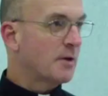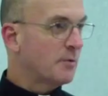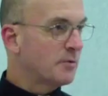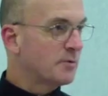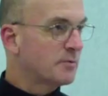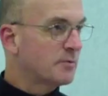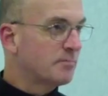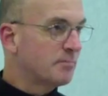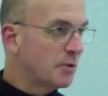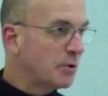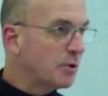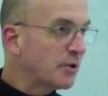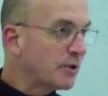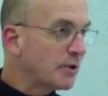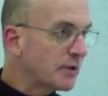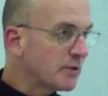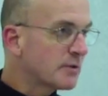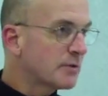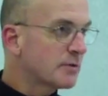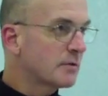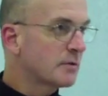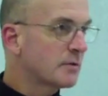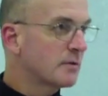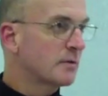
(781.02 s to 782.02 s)
know as
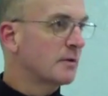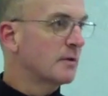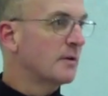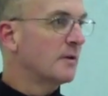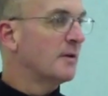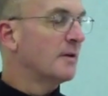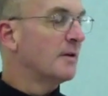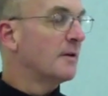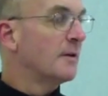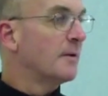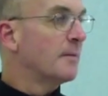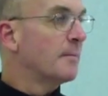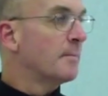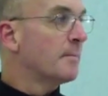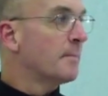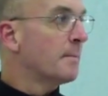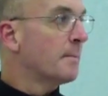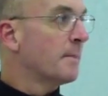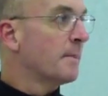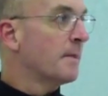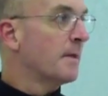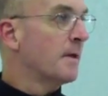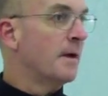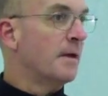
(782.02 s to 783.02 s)
books,
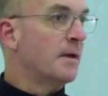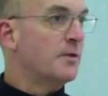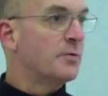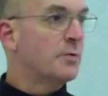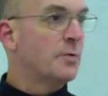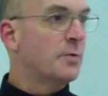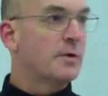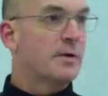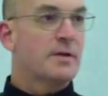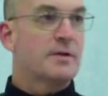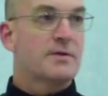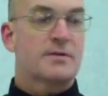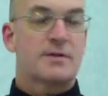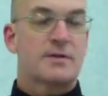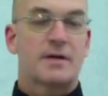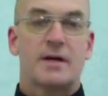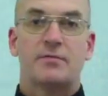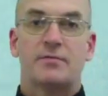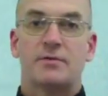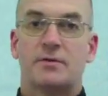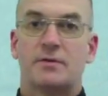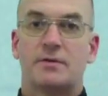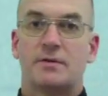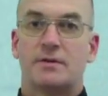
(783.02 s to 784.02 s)

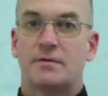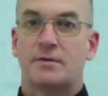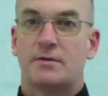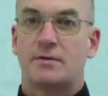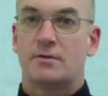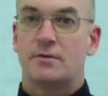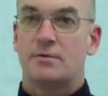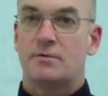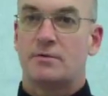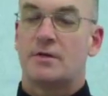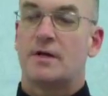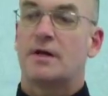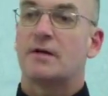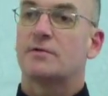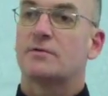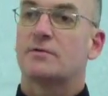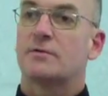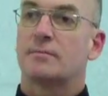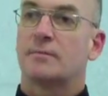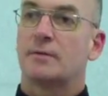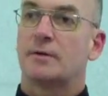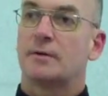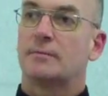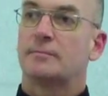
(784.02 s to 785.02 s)
27 in the New
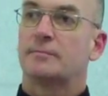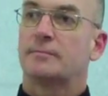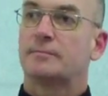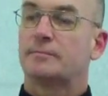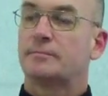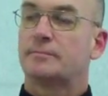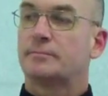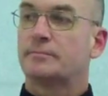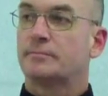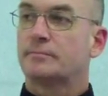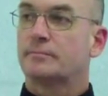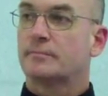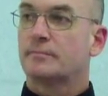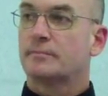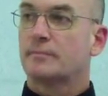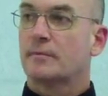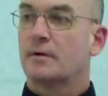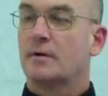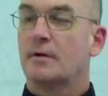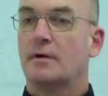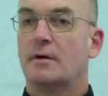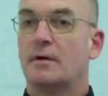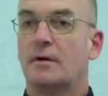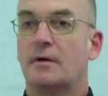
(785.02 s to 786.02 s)
Testament.
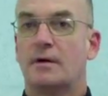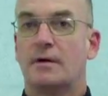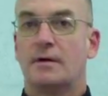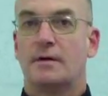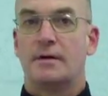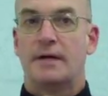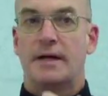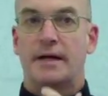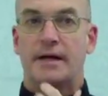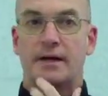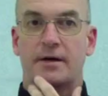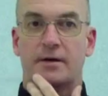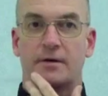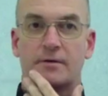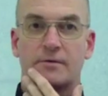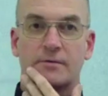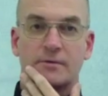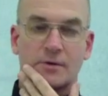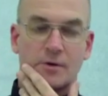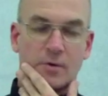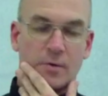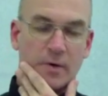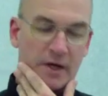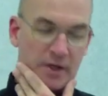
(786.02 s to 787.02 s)

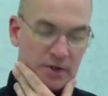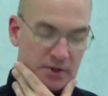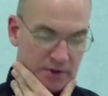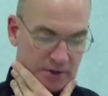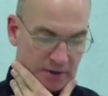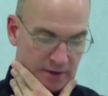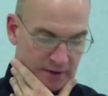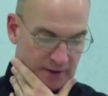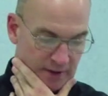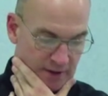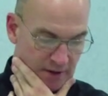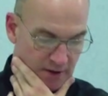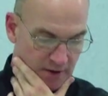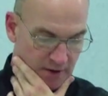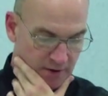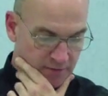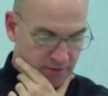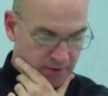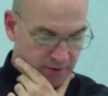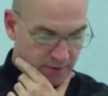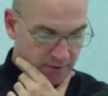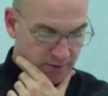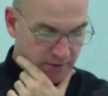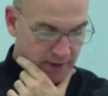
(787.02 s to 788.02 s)
Now, question that
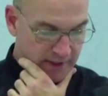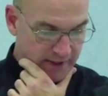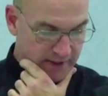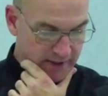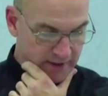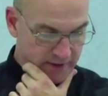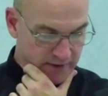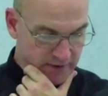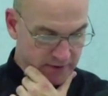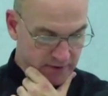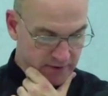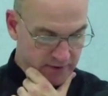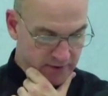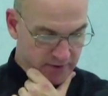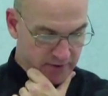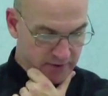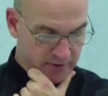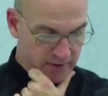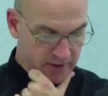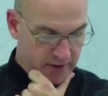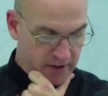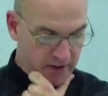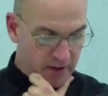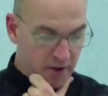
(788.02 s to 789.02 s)
often arises,
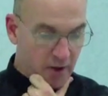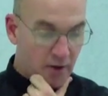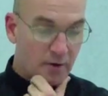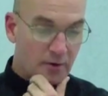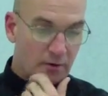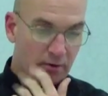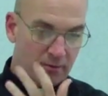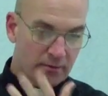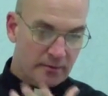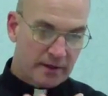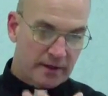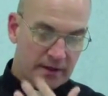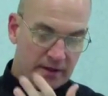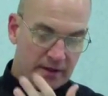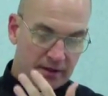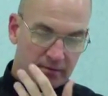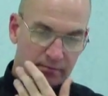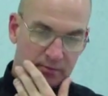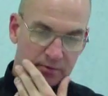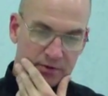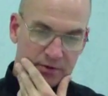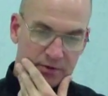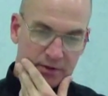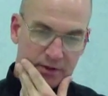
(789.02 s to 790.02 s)
and I'll
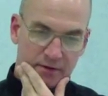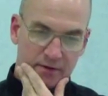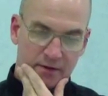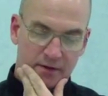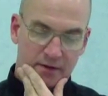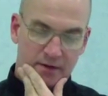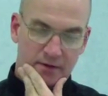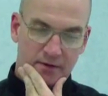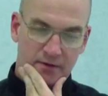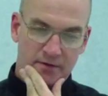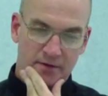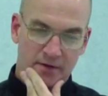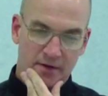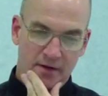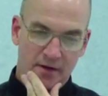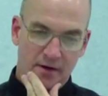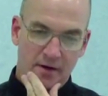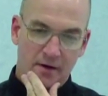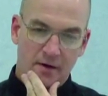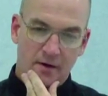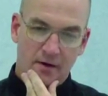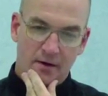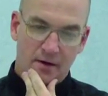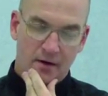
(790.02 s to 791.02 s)
say this,
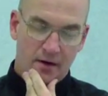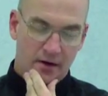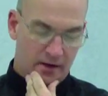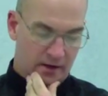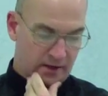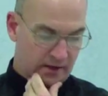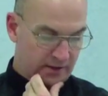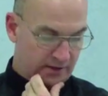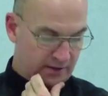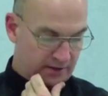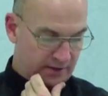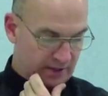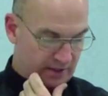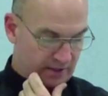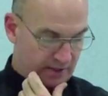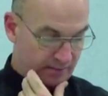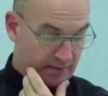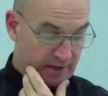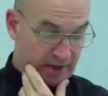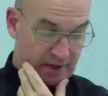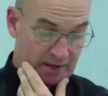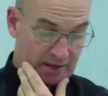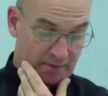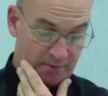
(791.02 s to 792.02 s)
it's at
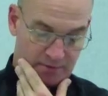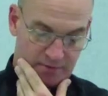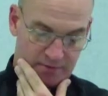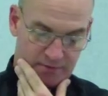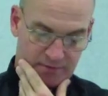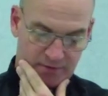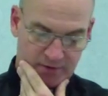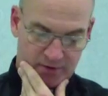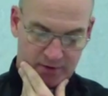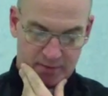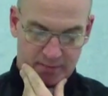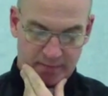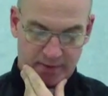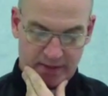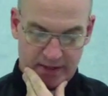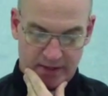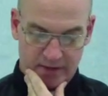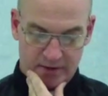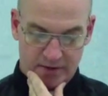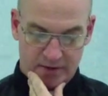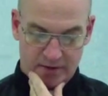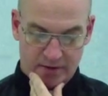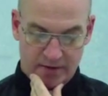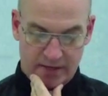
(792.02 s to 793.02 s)
the bottom of the first
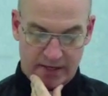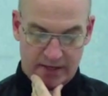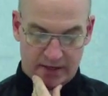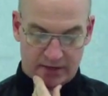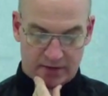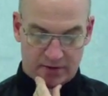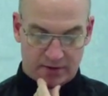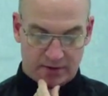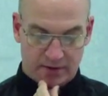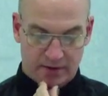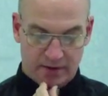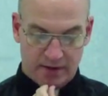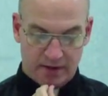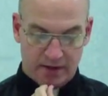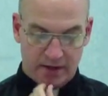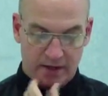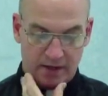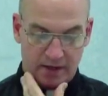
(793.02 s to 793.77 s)
page here actually.